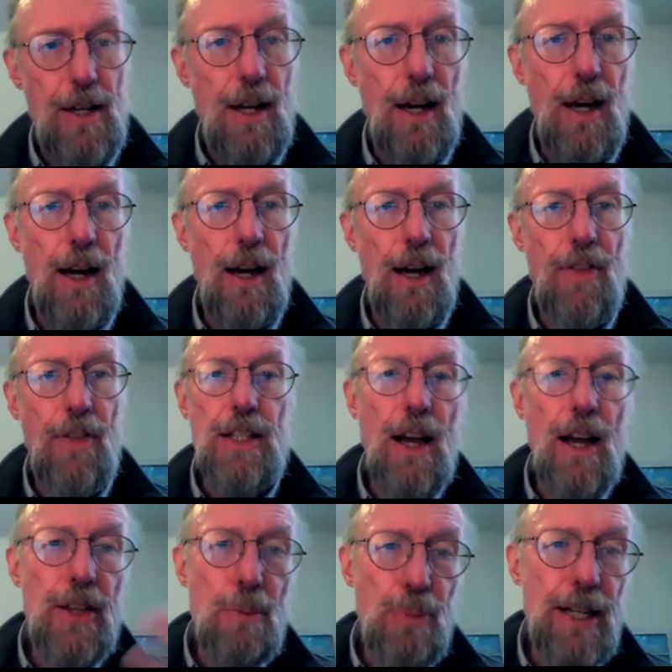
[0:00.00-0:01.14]
that's on
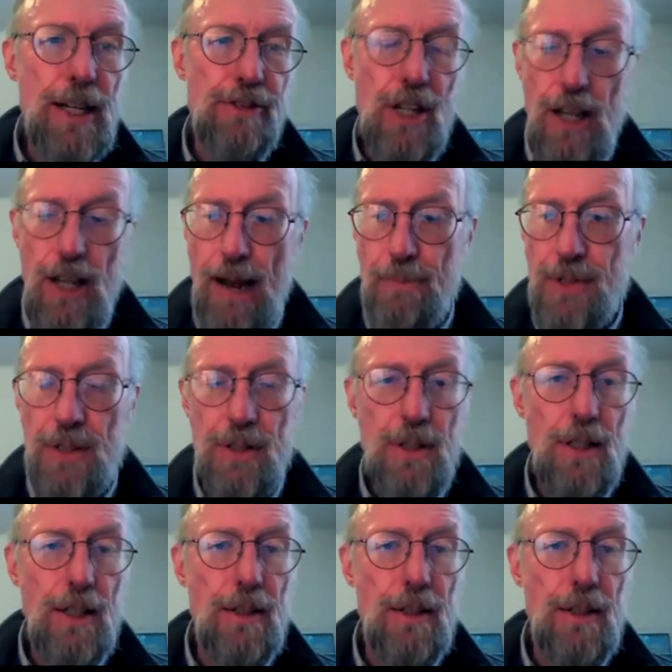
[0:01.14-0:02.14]
the brink of collapse.